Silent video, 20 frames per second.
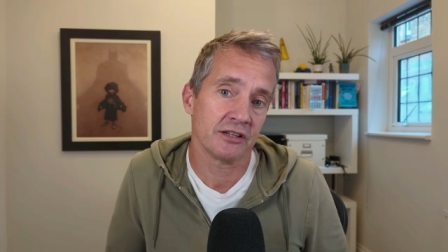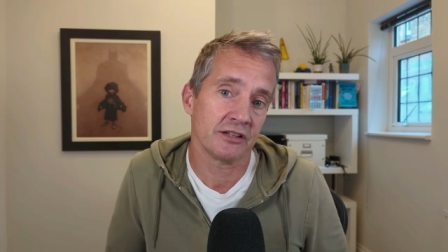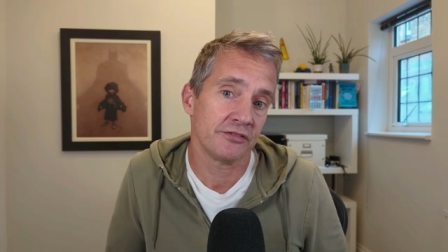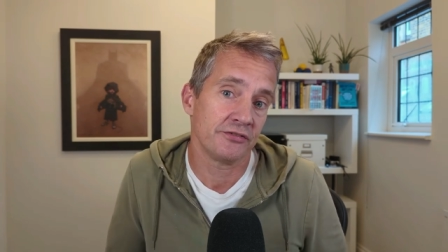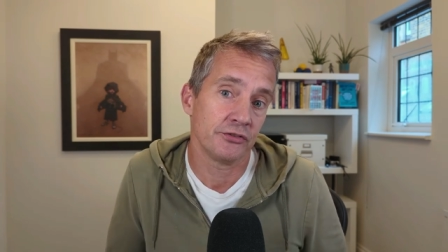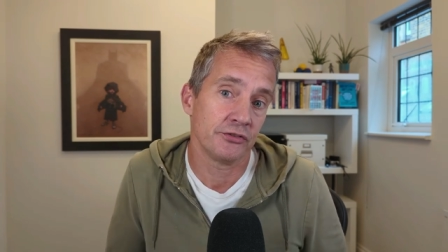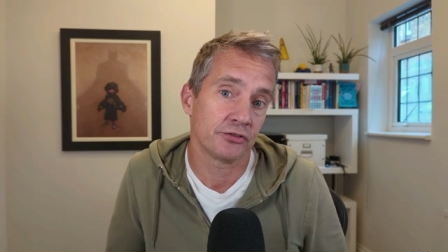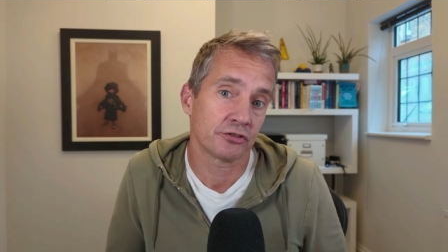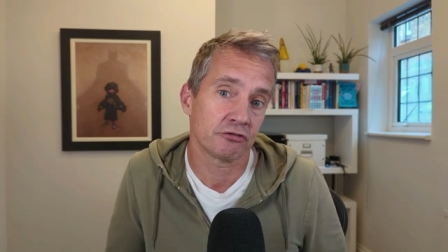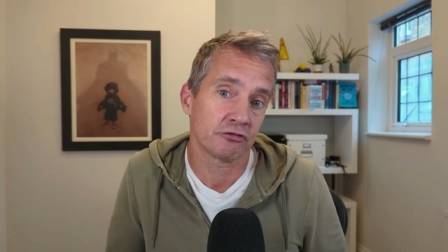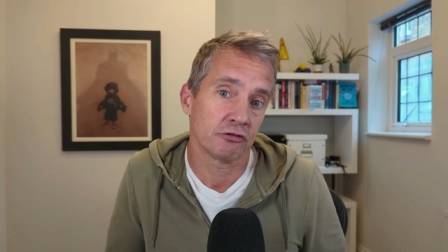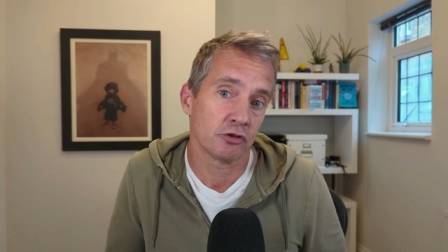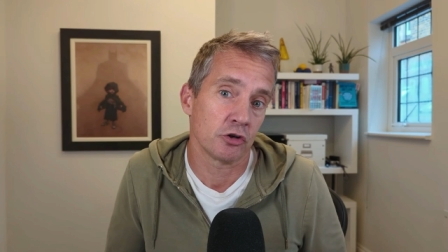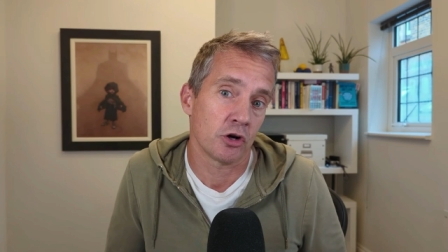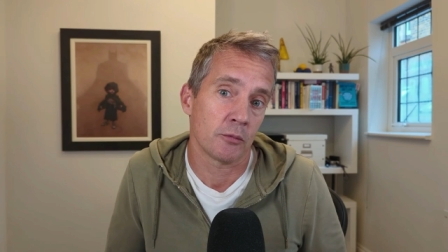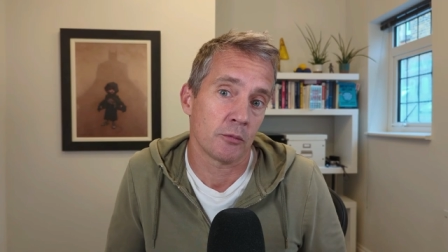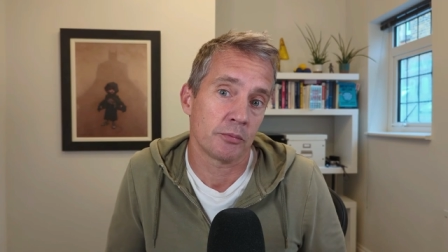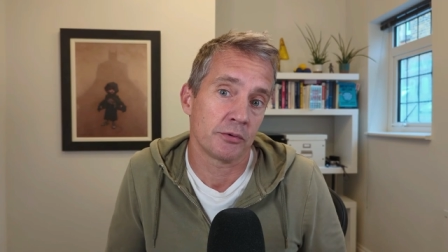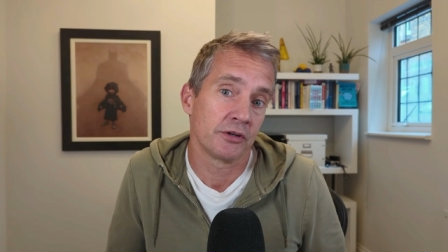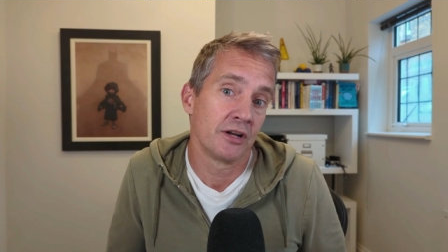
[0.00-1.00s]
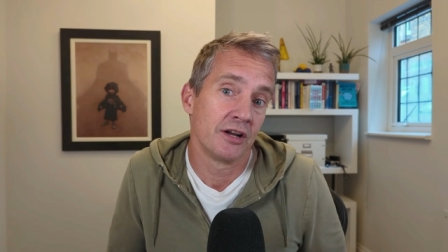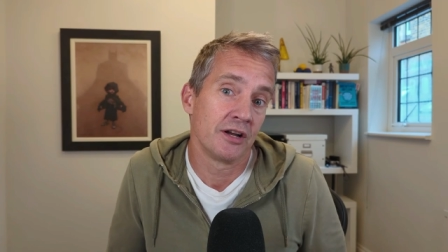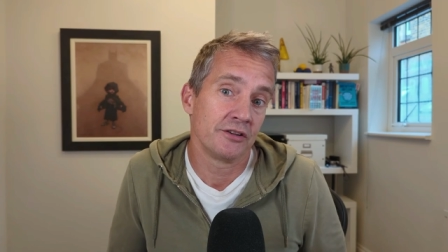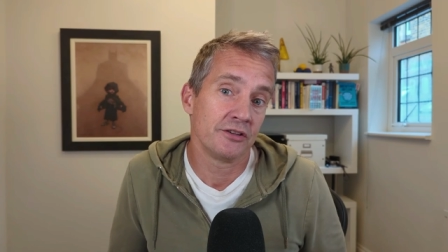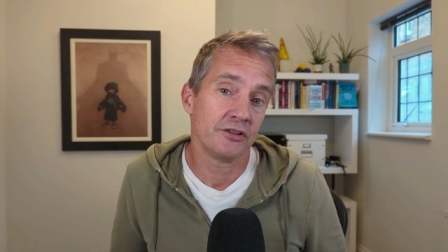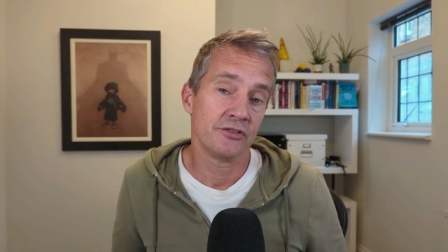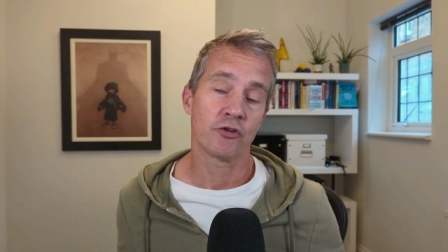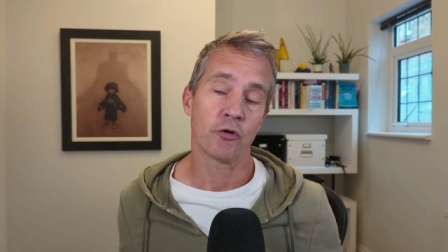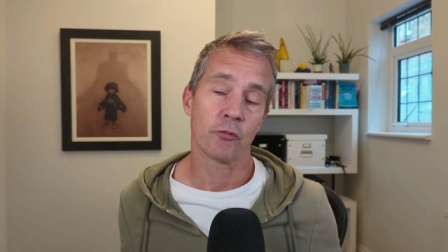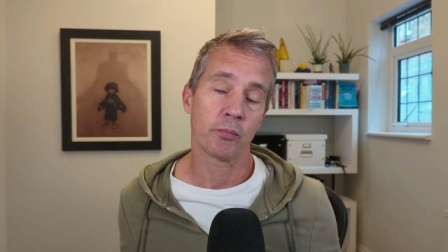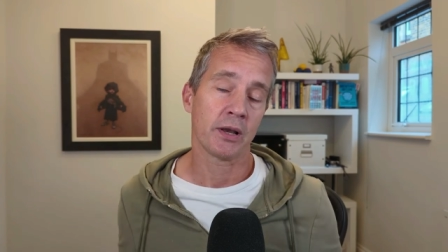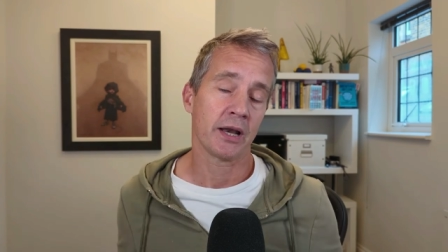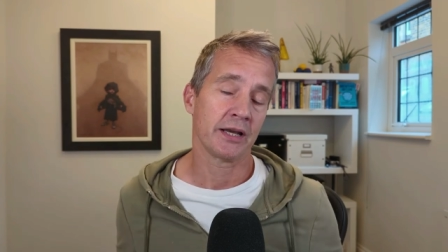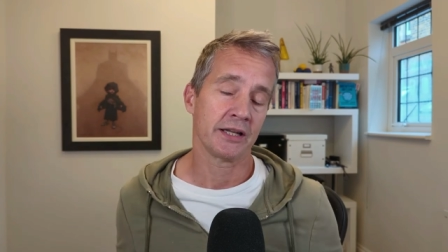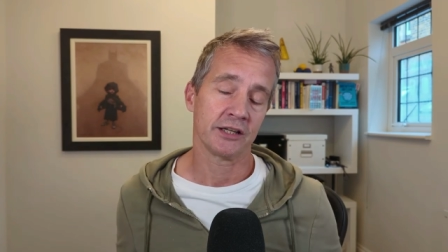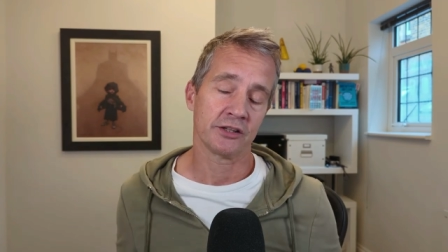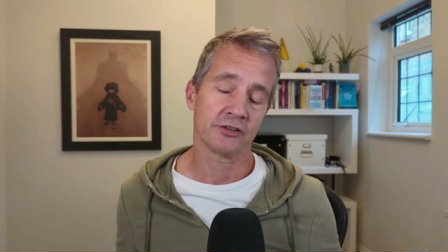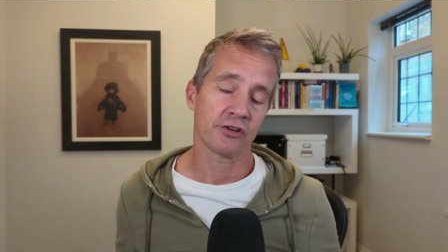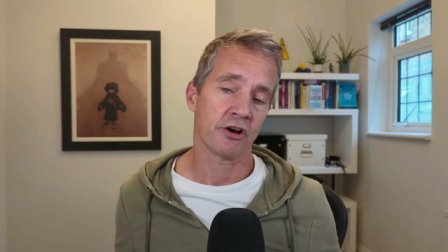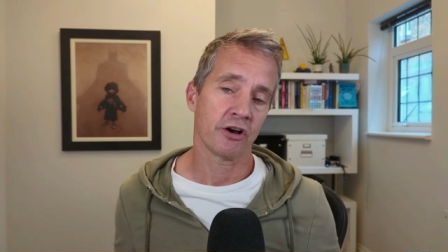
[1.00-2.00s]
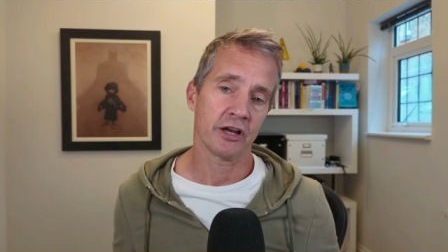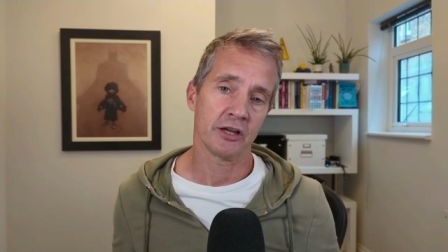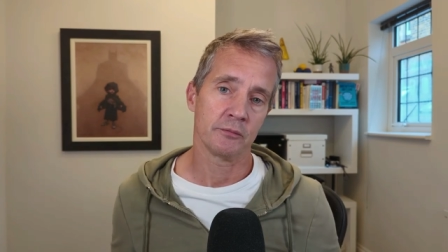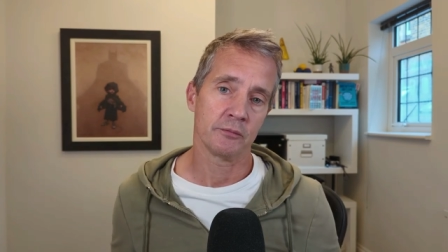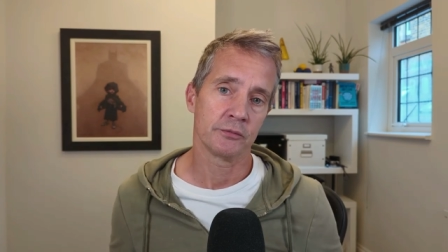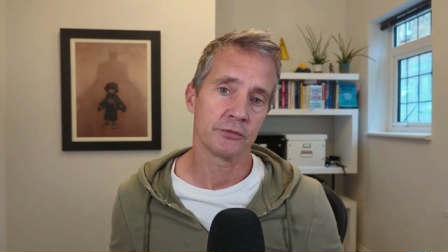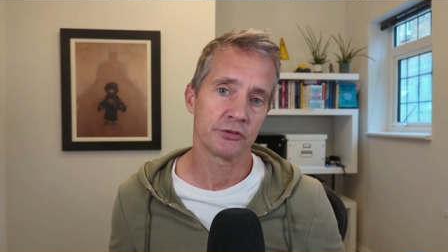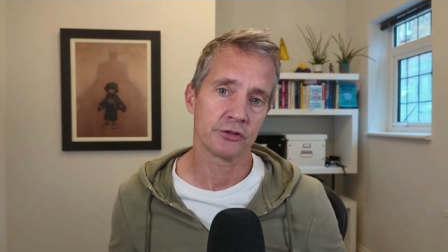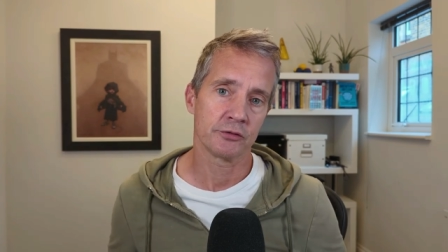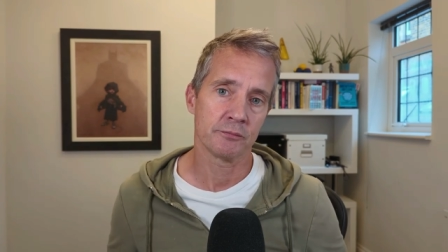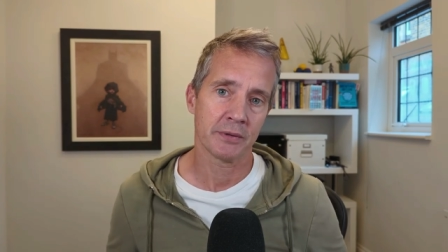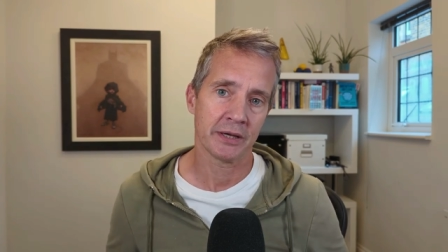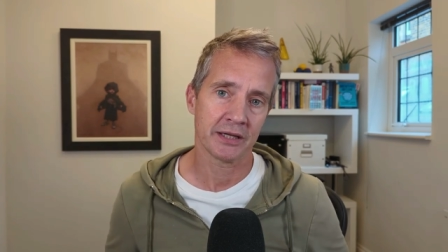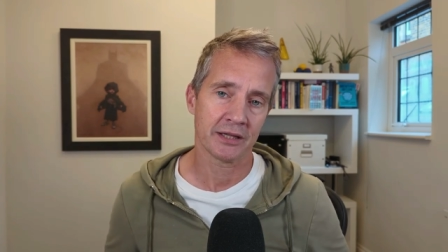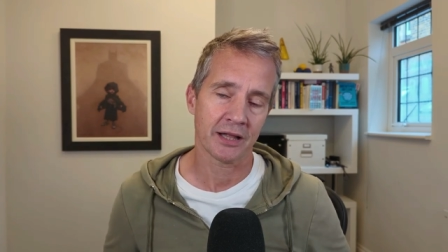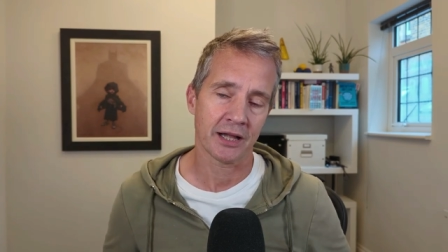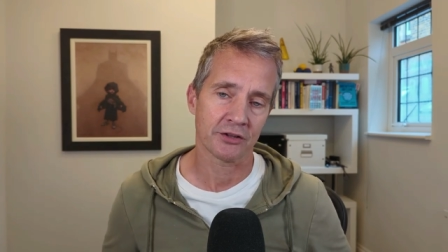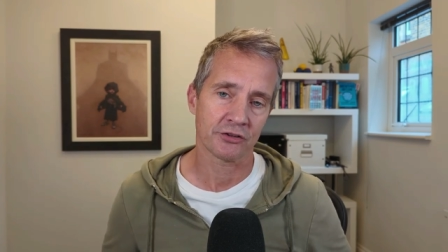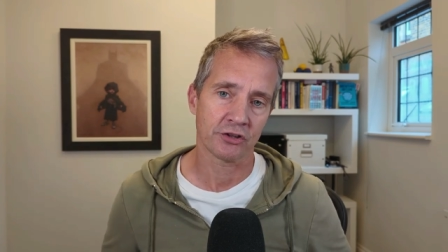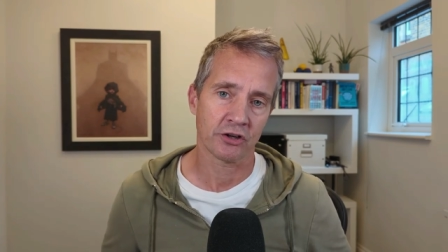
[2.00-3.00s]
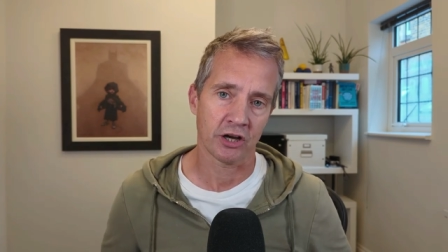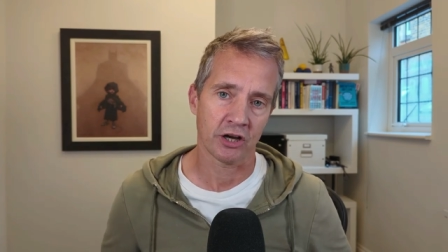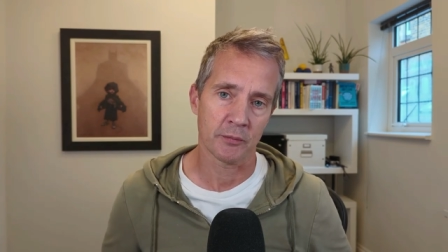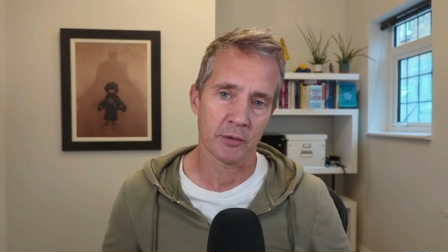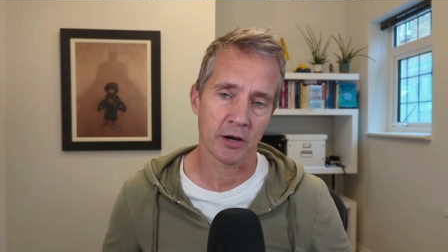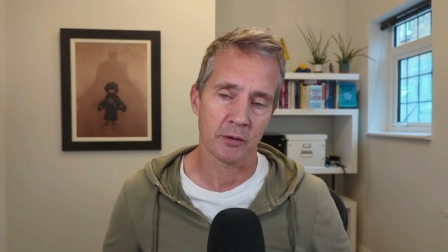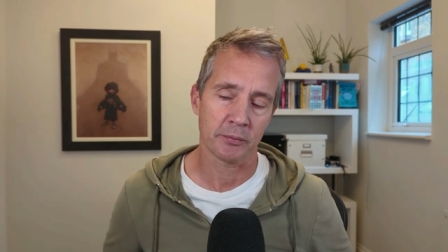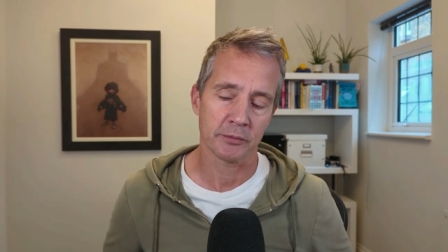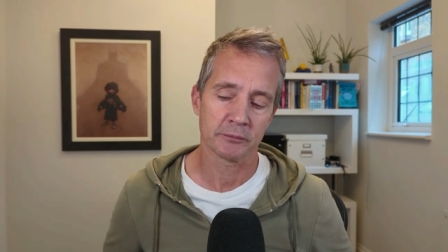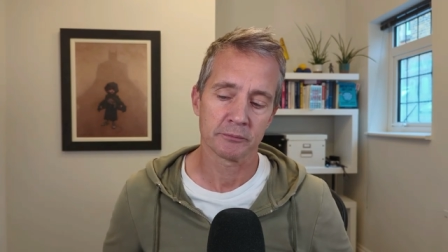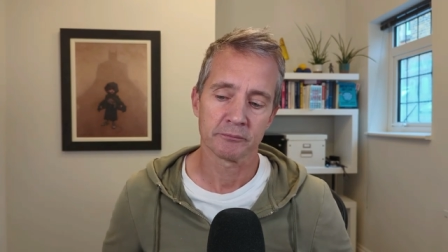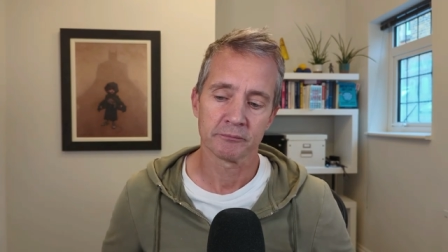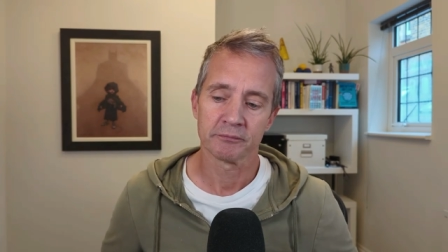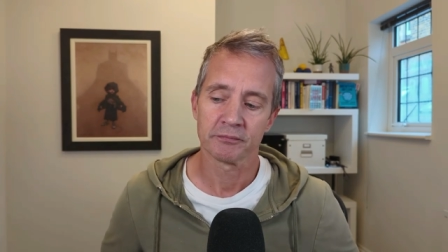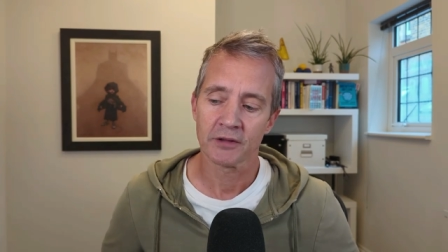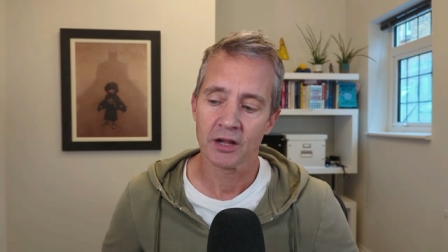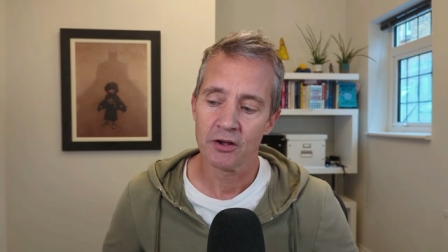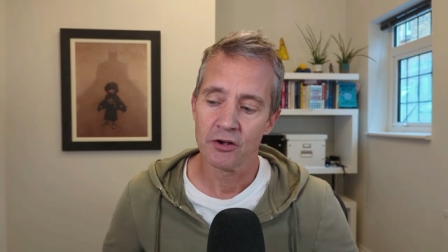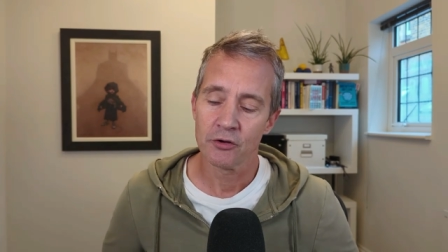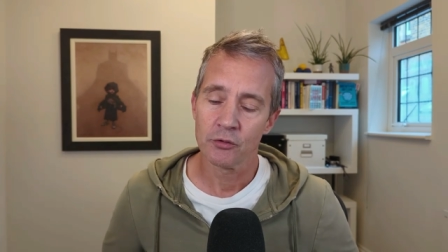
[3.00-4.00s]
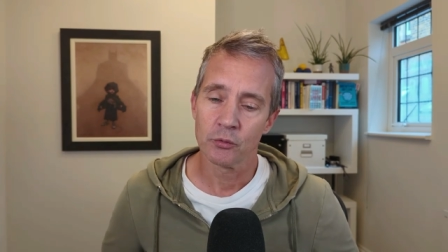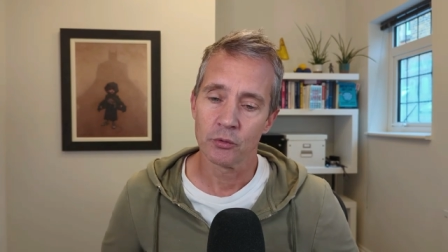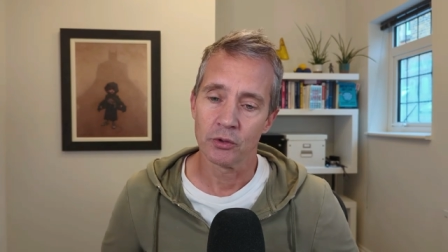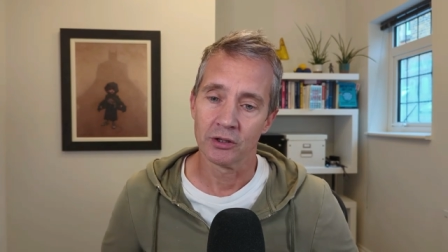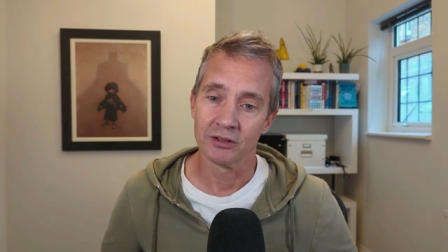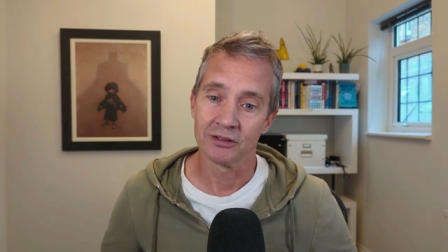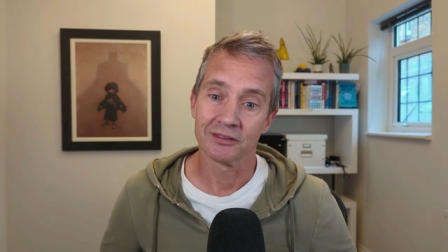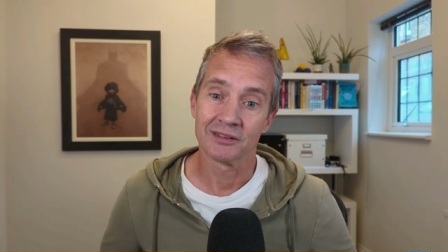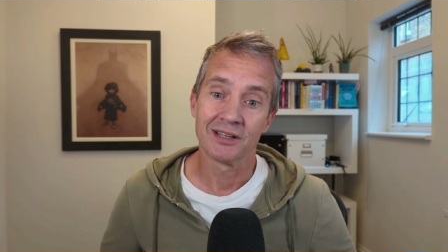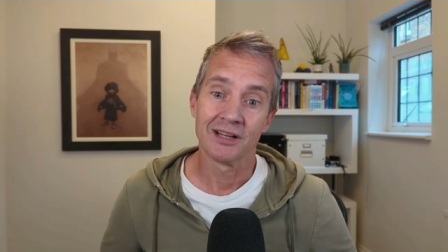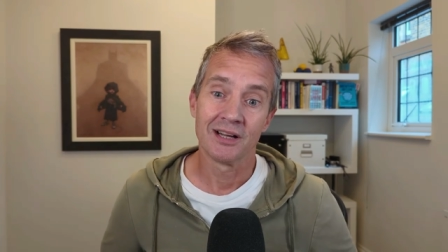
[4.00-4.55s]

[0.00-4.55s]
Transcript: If you screw up, you've got plenty of time to make that time up. Well,